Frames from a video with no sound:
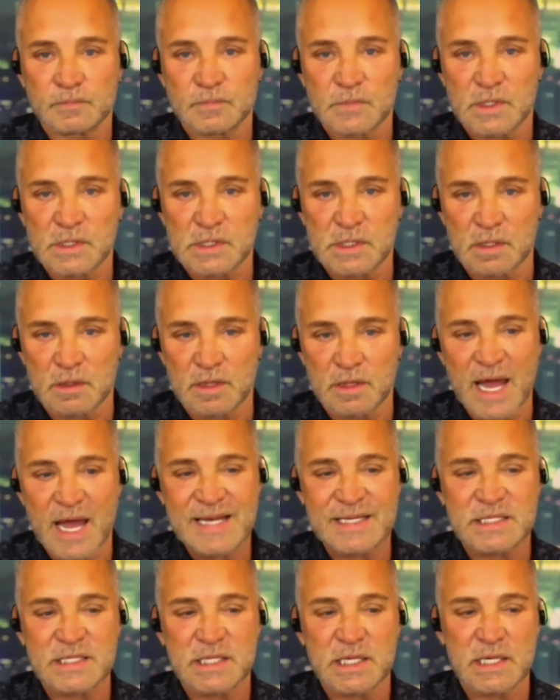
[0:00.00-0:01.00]
So
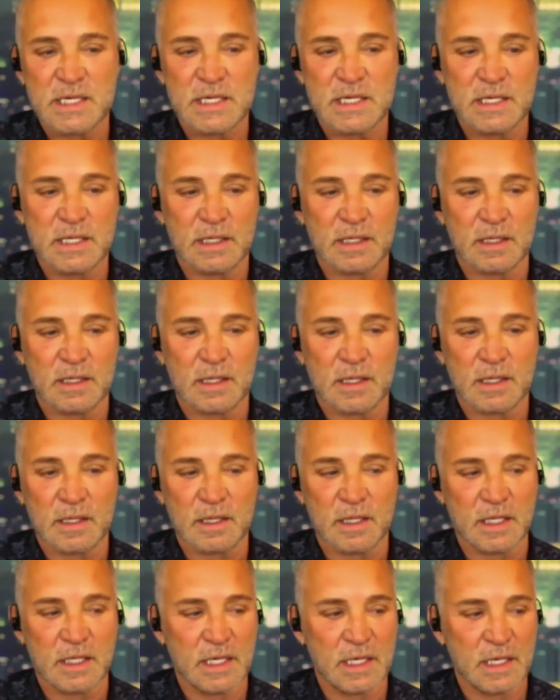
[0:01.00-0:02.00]
that's the
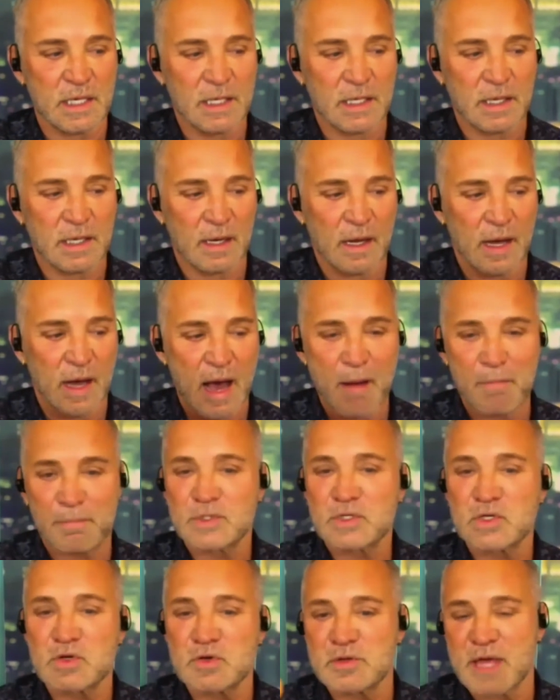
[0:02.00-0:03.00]
up
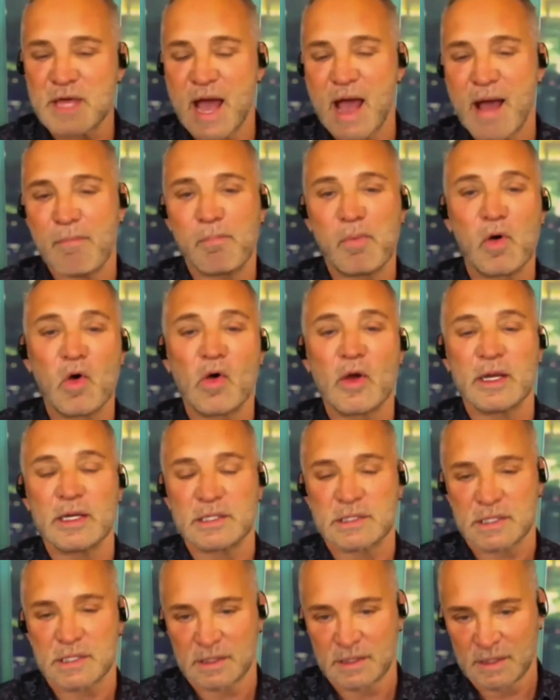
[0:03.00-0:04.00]
to that
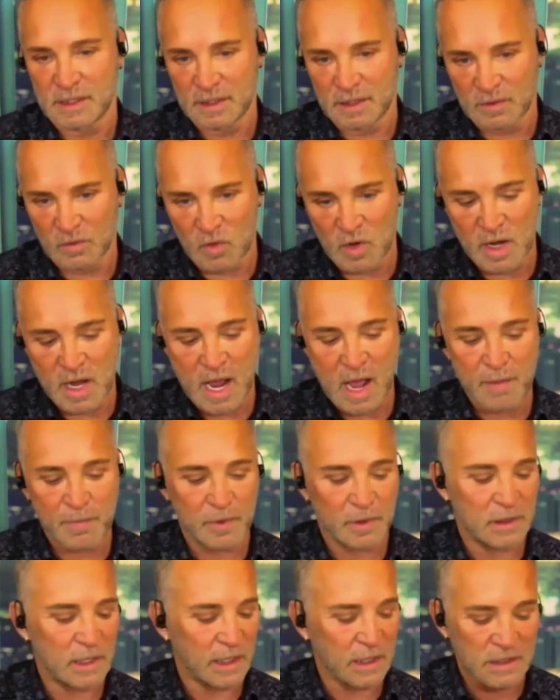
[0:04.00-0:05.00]
point, what
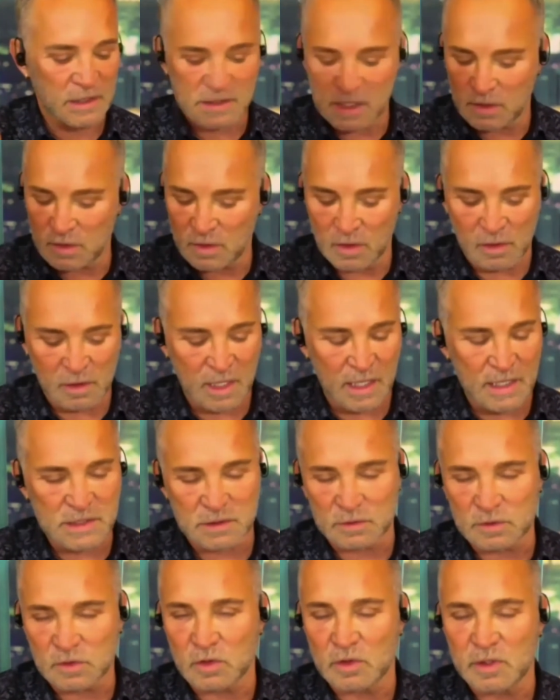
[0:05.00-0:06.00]
happened. I can tell you all kinds
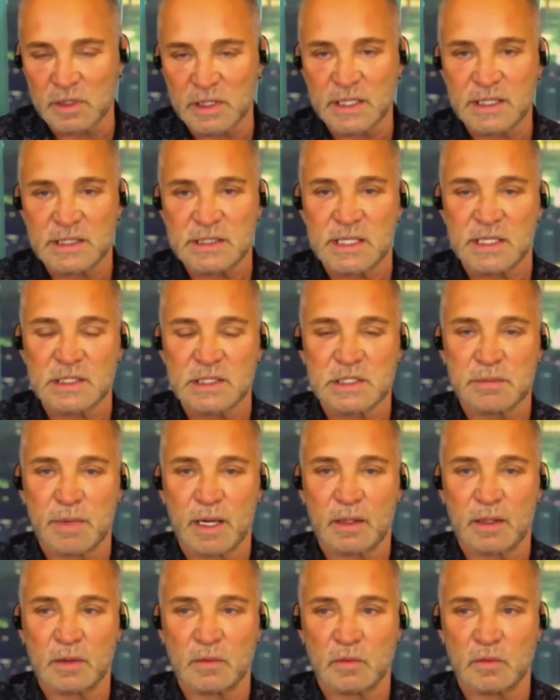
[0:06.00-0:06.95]
of gory details about the